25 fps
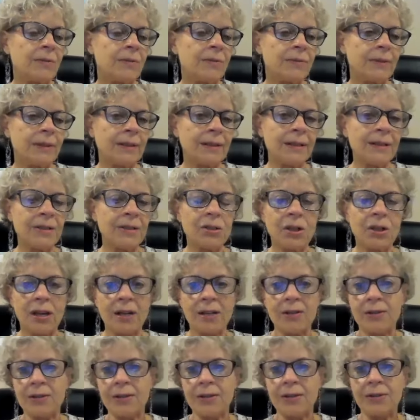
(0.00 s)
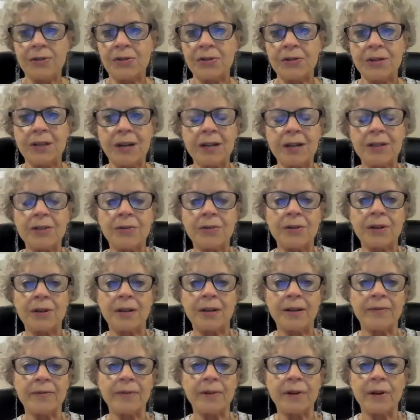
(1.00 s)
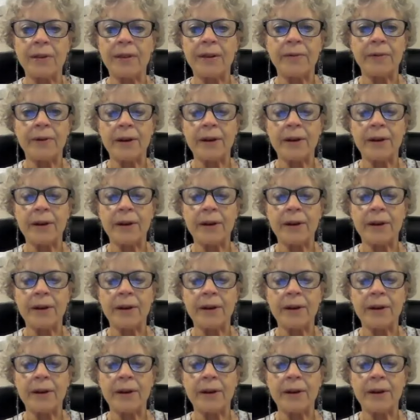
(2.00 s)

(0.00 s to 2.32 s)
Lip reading: really change the trajectory of where they